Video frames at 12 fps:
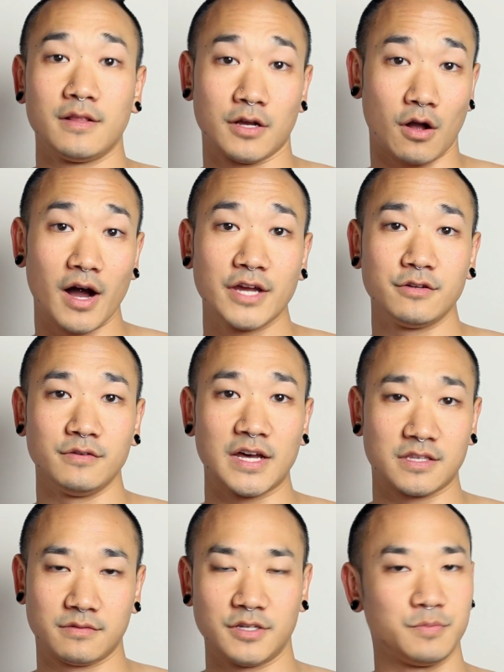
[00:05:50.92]
like I do,
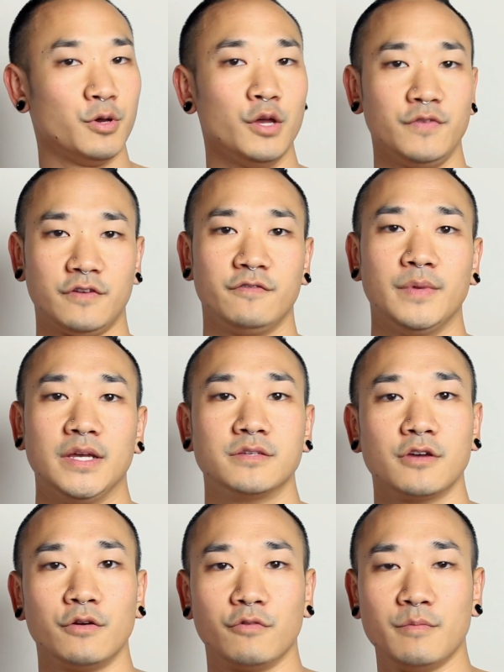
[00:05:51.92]
that's just perfect for me.
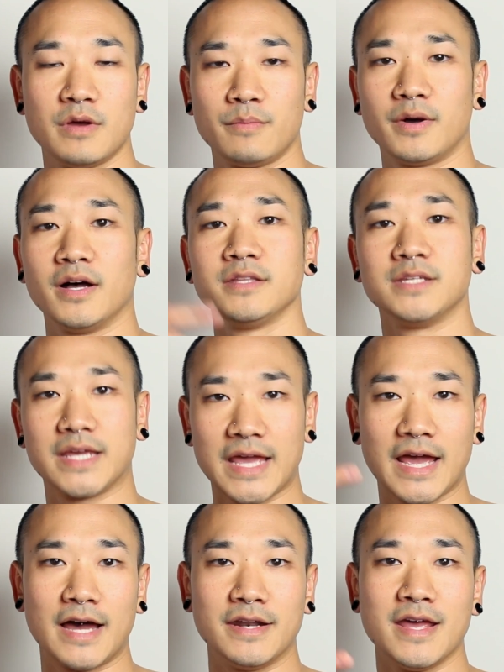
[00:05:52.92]
So remember to
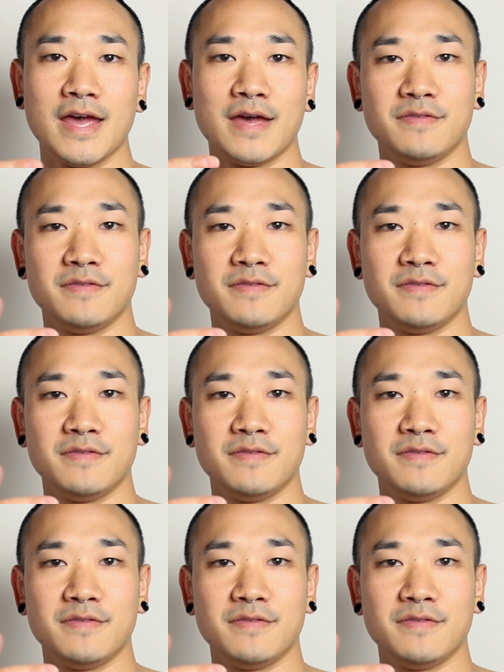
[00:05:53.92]
count